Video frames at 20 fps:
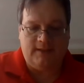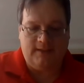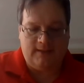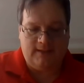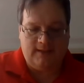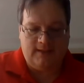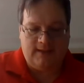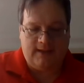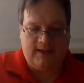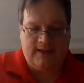in
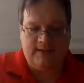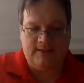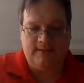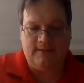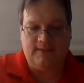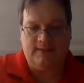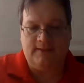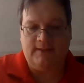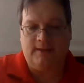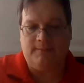the
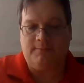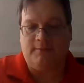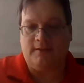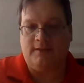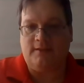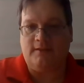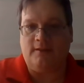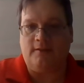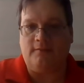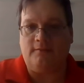class is Deborah
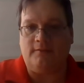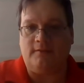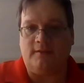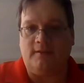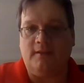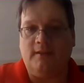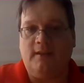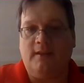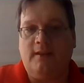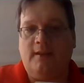
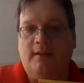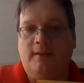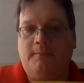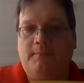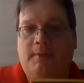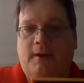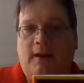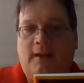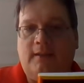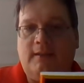Stone's
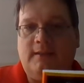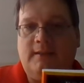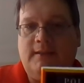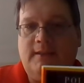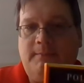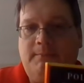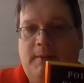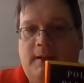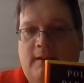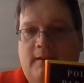
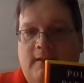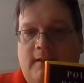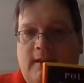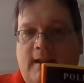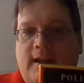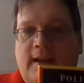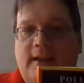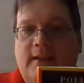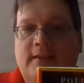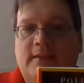Policy
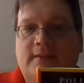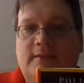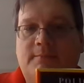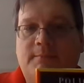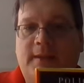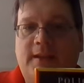Paradox.